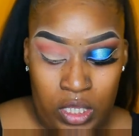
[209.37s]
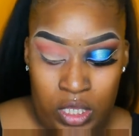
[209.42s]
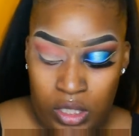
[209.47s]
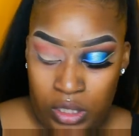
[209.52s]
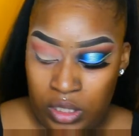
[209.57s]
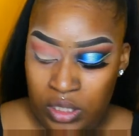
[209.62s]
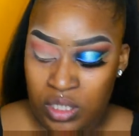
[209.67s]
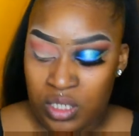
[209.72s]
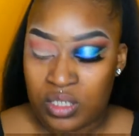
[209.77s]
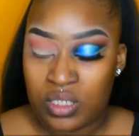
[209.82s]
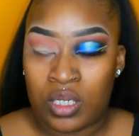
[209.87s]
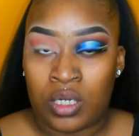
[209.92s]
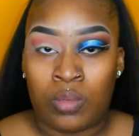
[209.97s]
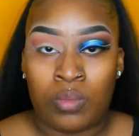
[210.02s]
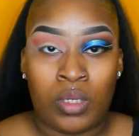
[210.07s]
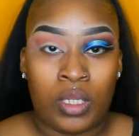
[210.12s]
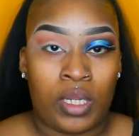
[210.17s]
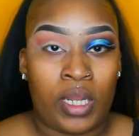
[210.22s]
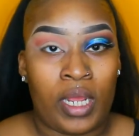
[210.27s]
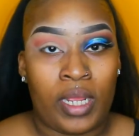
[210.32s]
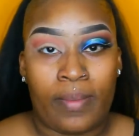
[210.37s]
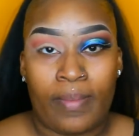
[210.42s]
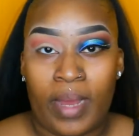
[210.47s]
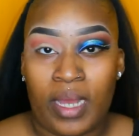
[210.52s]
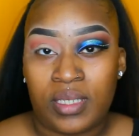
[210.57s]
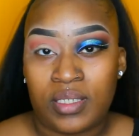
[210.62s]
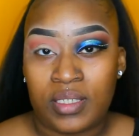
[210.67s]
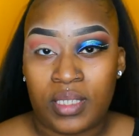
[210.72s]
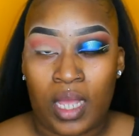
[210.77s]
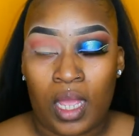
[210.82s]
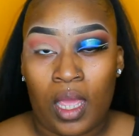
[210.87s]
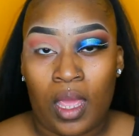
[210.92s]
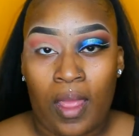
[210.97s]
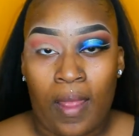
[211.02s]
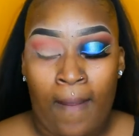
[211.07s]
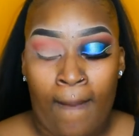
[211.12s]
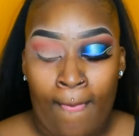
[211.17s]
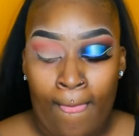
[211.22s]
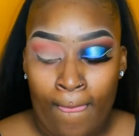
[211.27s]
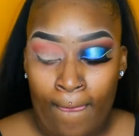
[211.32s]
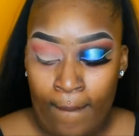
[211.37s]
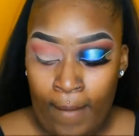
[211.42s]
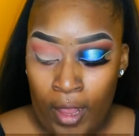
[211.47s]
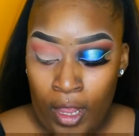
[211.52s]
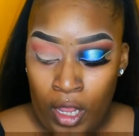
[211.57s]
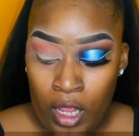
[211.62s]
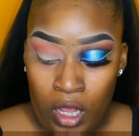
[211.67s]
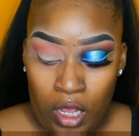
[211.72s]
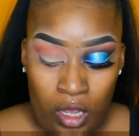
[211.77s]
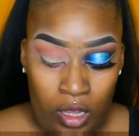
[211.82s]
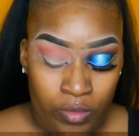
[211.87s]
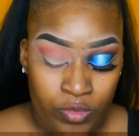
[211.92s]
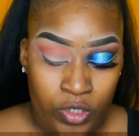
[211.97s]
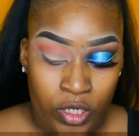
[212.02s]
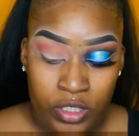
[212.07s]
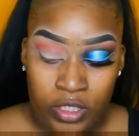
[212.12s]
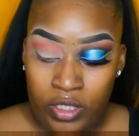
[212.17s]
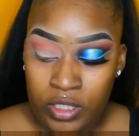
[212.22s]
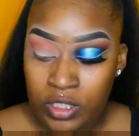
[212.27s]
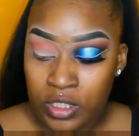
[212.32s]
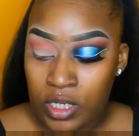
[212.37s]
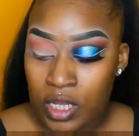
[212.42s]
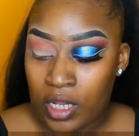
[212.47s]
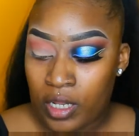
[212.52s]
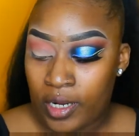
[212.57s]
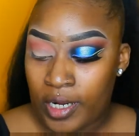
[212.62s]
This is just going to be like my second transition color.